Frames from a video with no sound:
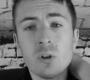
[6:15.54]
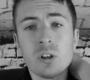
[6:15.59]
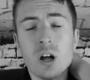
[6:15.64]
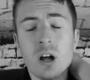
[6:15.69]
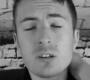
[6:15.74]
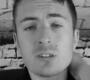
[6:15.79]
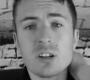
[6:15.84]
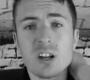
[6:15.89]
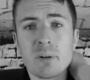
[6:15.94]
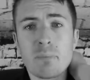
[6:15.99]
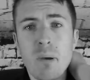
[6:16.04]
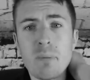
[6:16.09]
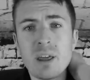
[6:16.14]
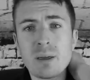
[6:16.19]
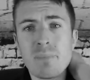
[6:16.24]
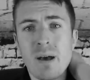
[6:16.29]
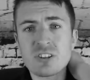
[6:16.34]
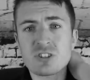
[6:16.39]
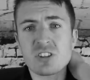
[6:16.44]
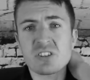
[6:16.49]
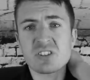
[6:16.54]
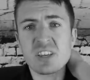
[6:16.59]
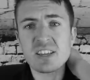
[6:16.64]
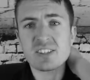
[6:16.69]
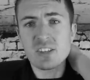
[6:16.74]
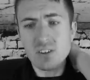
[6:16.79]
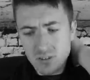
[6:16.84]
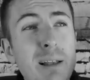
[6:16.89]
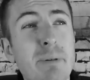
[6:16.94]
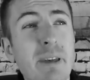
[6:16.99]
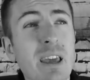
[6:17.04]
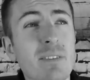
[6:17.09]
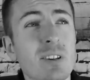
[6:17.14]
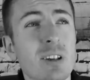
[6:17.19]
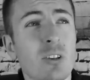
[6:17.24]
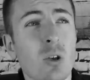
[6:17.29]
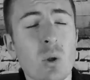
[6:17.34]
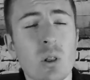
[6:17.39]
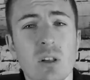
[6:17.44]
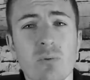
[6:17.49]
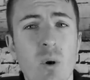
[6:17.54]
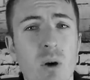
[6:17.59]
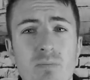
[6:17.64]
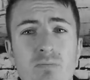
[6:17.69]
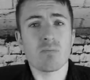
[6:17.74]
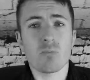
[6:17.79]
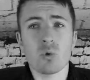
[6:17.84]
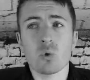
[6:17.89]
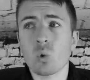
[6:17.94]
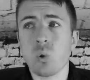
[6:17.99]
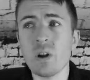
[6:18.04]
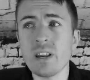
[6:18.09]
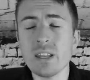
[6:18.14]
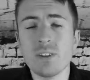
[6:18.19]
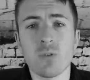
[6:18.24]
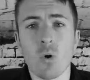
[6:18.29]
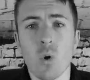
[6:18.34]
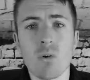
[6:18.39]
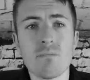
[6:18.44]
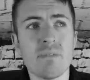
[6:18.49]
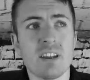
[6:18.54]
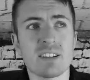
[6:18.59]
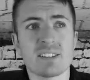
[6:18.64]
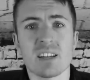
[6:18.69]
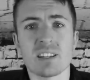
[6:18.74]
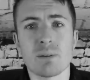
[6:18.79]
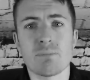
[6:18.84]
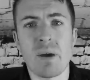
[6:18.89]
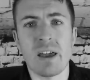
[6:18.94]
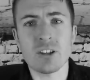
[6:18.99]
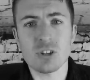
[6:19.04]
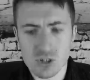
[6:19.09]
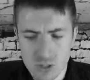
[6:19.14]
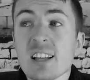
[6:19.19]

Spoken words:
will not start a Premier League match this season. He'll be given a total of, what, 24 minutes on the pitch.